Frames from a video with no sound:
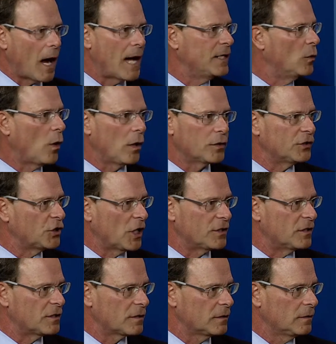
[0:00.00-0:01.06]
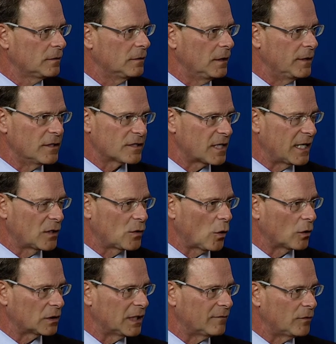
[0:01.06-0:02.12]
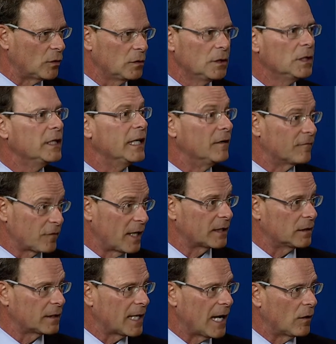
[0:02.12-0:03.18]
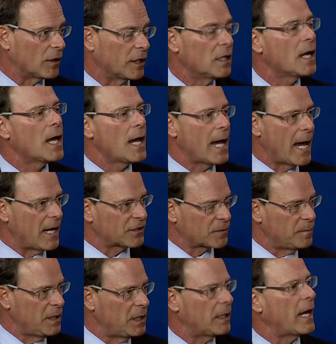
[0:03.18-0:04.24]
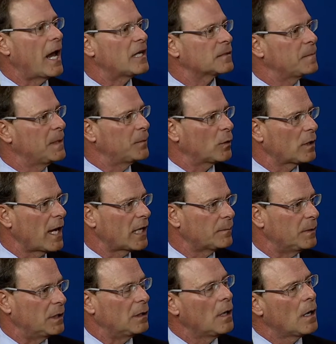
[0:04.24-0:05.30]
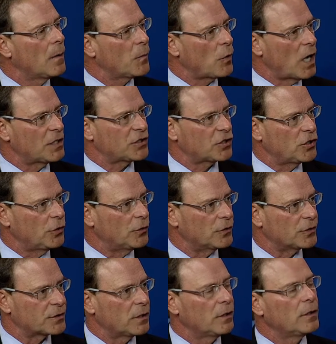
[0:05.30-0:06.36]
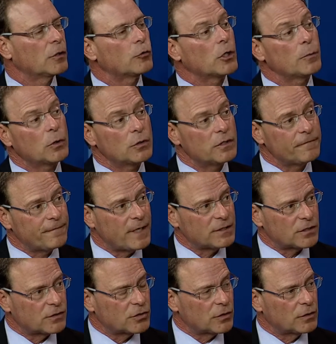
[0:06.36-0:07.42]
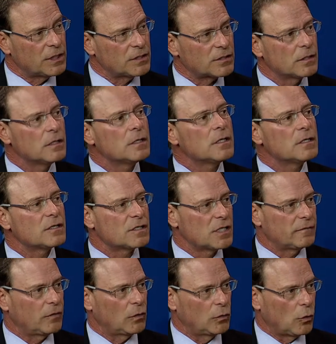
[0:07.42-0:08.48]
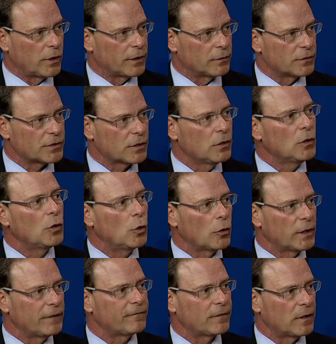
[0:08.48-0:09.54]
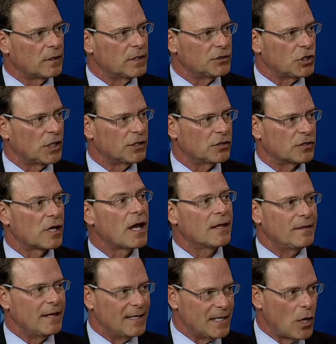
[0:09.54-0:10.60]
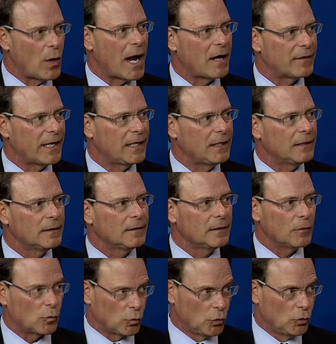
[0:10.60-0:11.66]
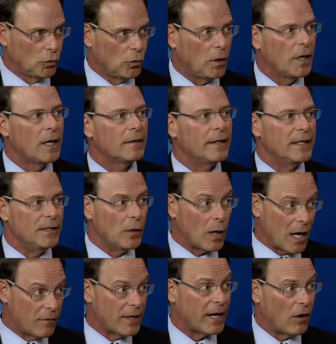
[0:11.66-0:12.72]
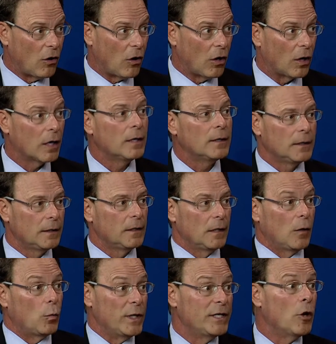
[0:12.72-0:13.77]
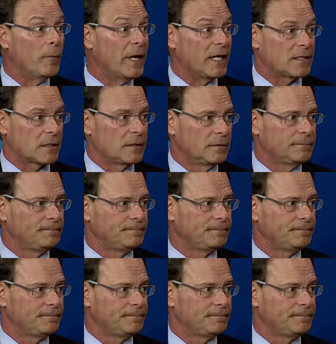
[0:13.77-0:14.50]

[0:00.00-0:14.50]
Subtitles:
I know all the judges in the state court level in Franklin County. Ask me, ask people like me, prosecutors, criminal defense attorneys, civil lawyers who are in front of the judges. They know how they rule, they know how they are. We know best.